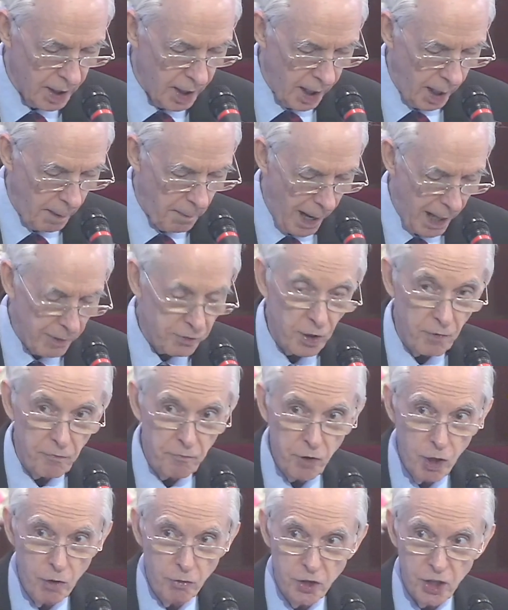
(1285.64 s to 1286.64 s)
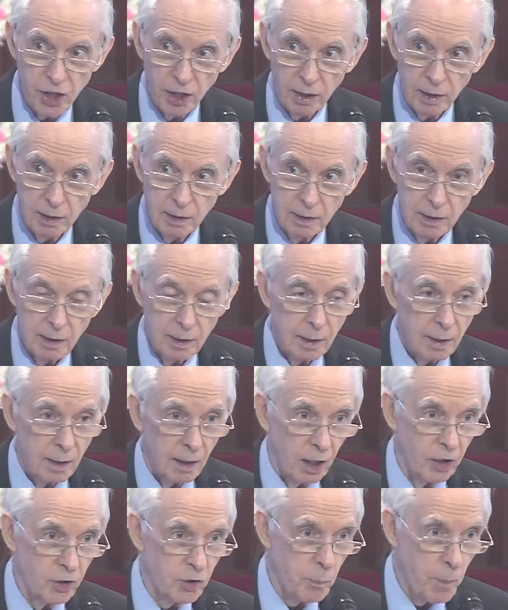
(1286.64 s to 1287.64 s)
about the future,
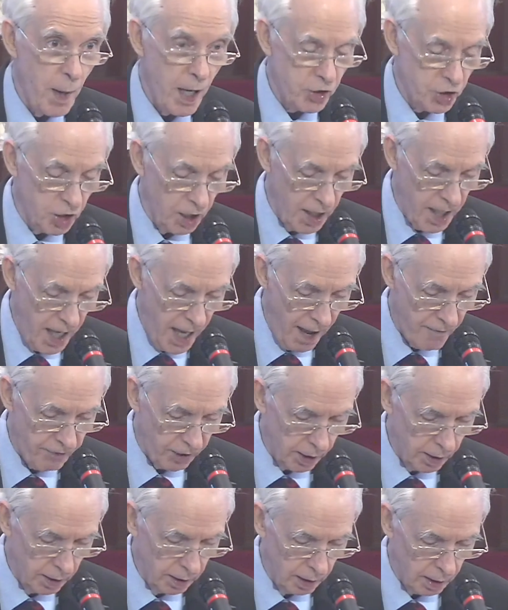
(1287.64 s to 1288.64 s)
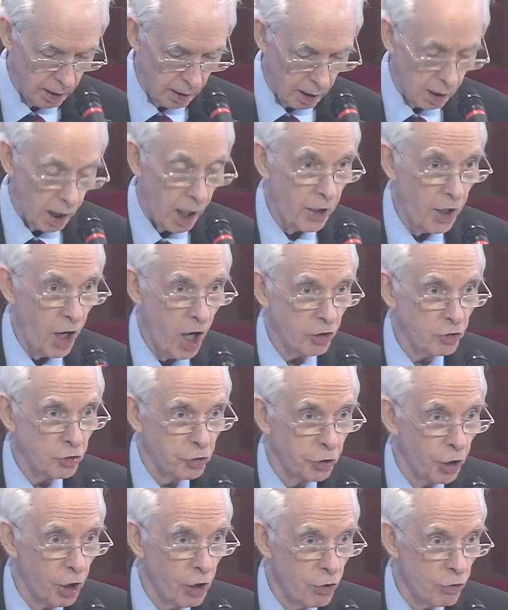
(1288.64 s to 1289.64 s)
especially heaven, are not
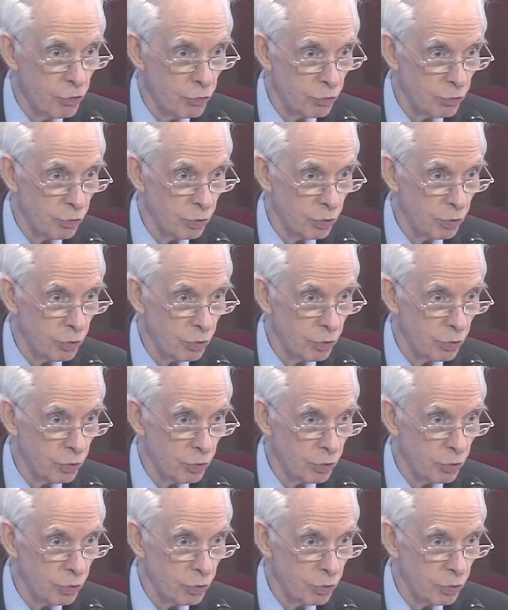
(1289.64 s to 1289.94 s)
true.